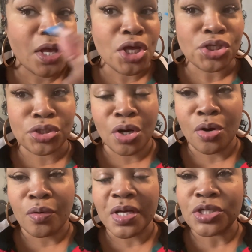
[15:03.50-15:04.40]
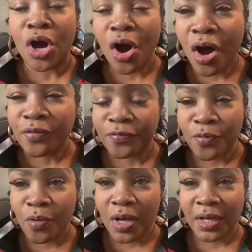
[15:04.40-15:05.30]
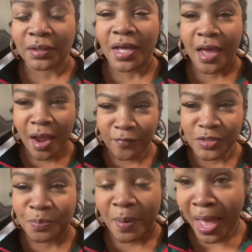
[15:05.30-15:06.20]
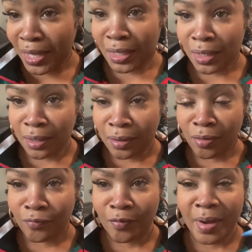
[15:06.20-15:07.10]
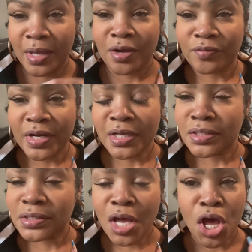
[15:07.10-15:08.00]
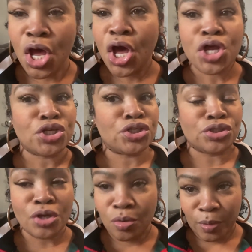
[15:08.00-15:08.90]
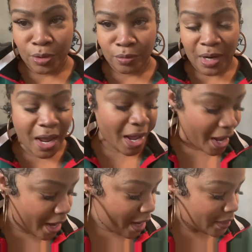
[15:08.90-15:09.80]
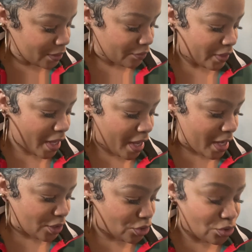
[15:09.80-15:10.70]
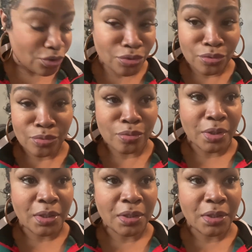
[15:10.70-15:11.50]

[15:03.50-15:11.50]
So it's hard for, like, the average backing for my earrings don't work. I literally had to